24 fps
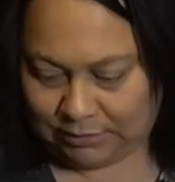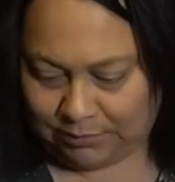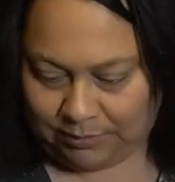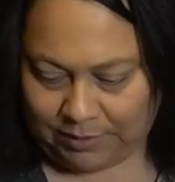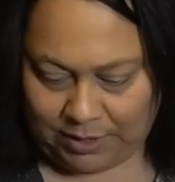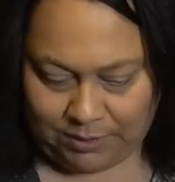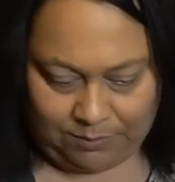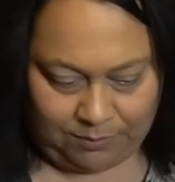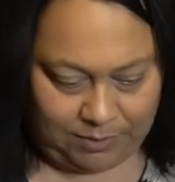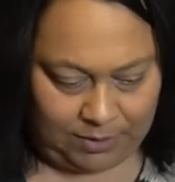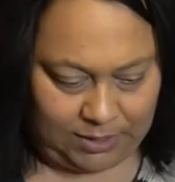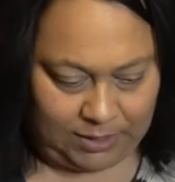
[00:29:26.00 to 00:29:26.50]
a
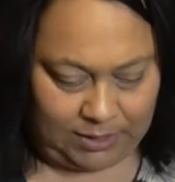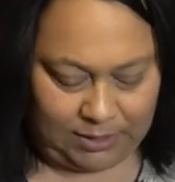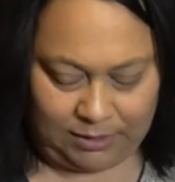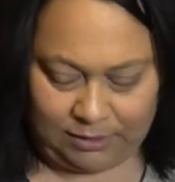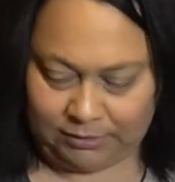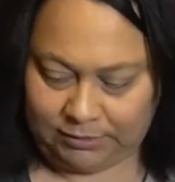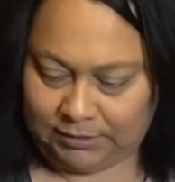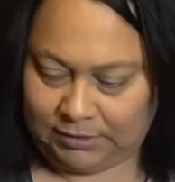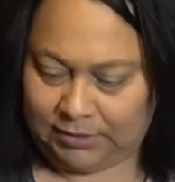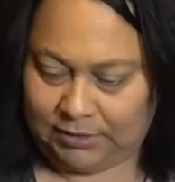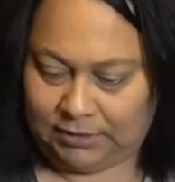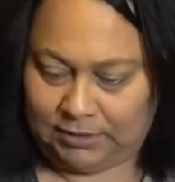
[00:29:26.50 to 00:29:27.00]
red one and
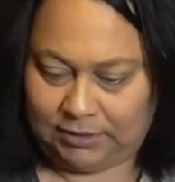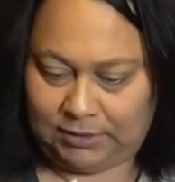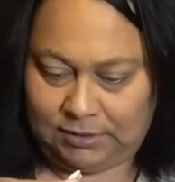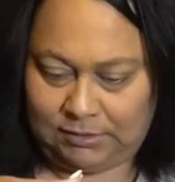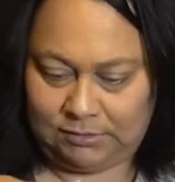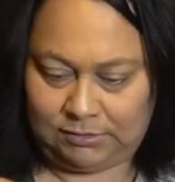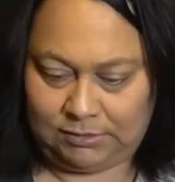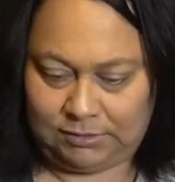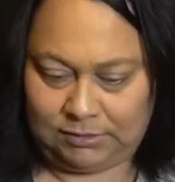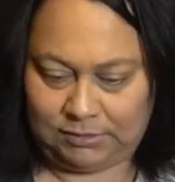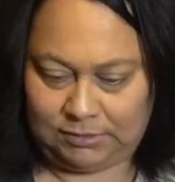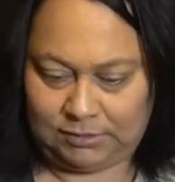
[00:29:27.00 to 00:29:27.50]
looks like
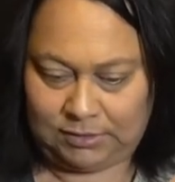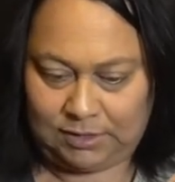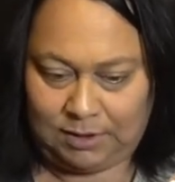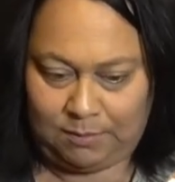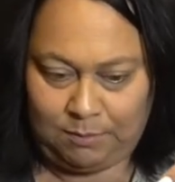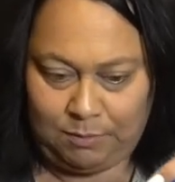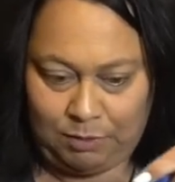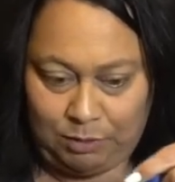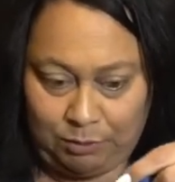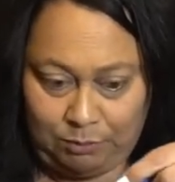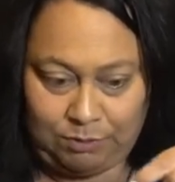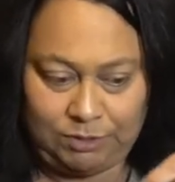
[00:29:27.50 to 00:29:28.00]
there's a
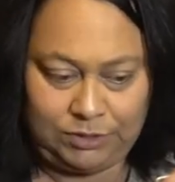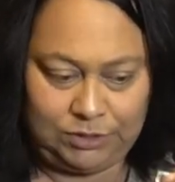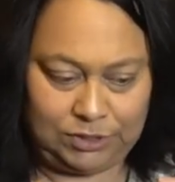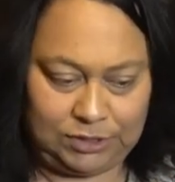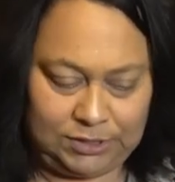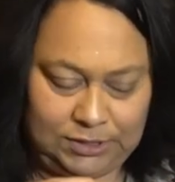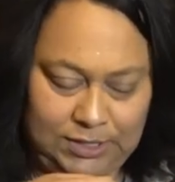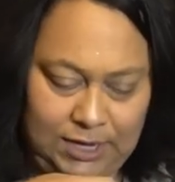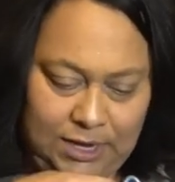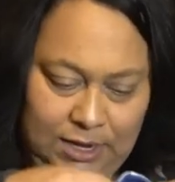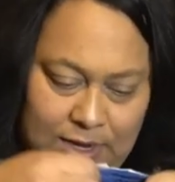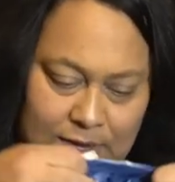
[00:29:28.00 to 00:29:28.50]
blue one
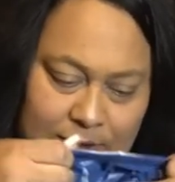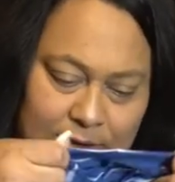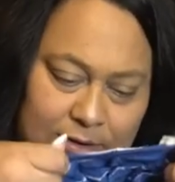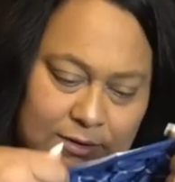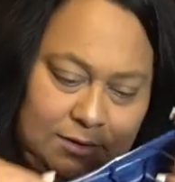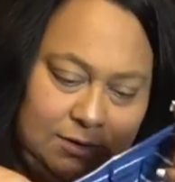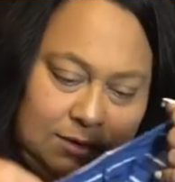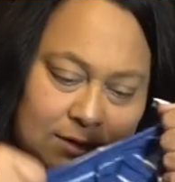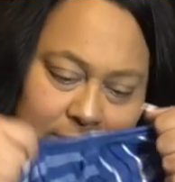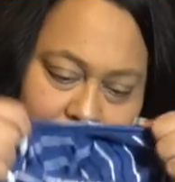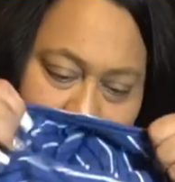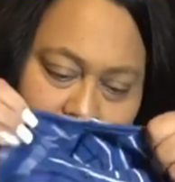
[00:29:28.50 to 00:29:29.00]
just like it.
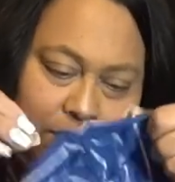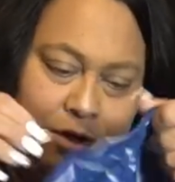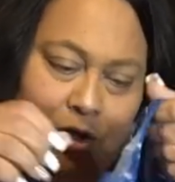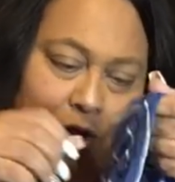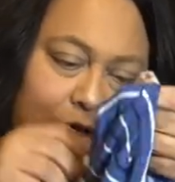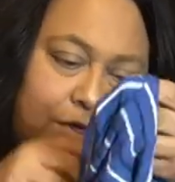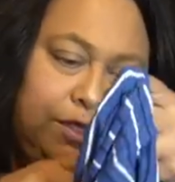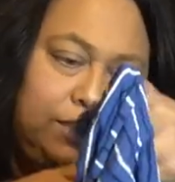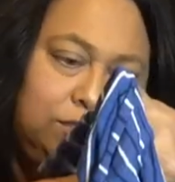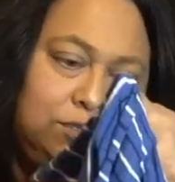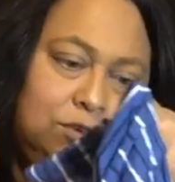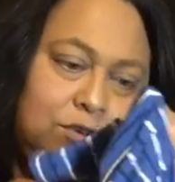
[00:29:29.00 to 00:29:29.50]

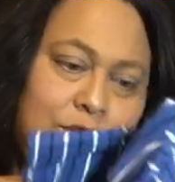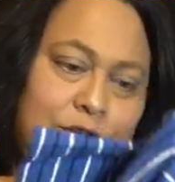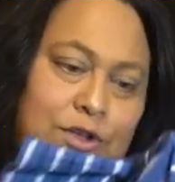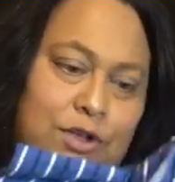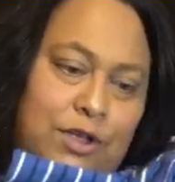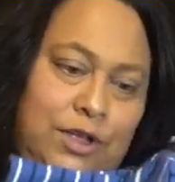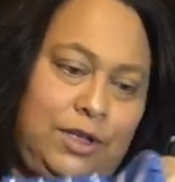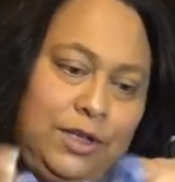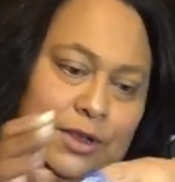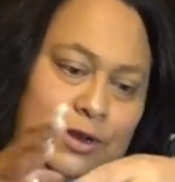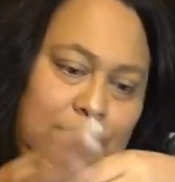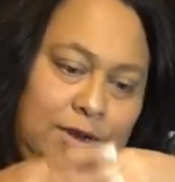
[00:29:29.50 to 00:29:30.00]
Well, these are
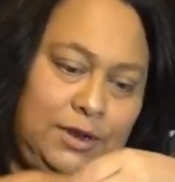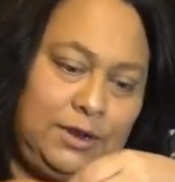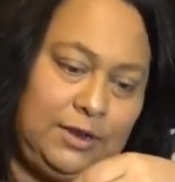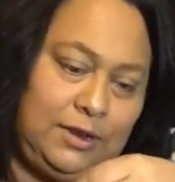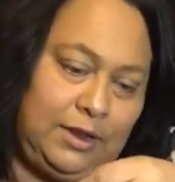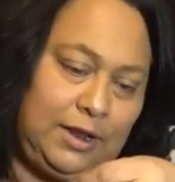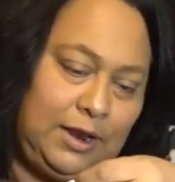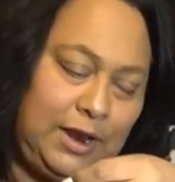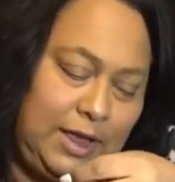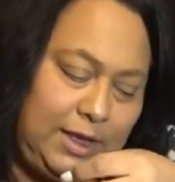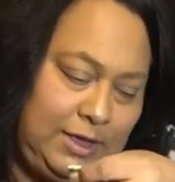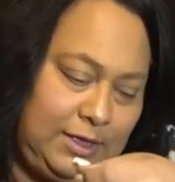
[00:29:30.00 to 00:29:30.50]
good.
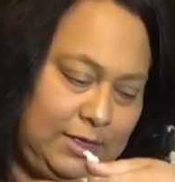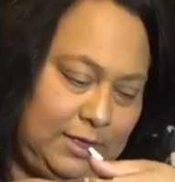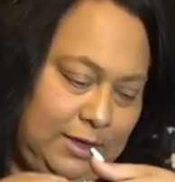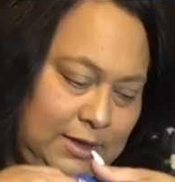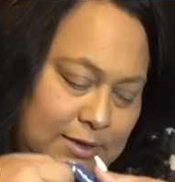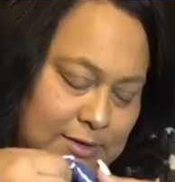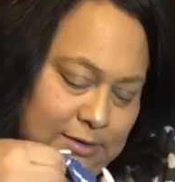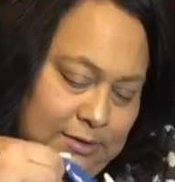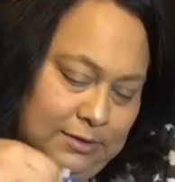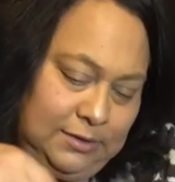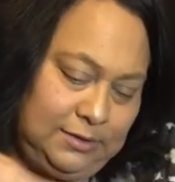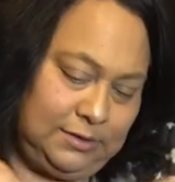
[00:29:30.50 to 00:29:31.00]
I like
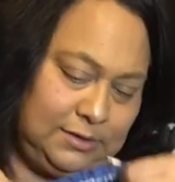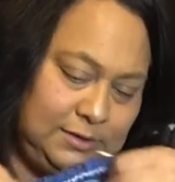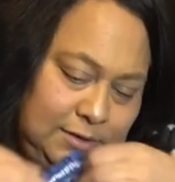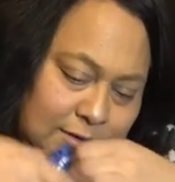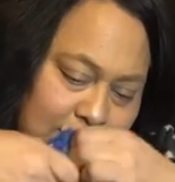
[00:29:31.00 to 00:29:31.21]
these.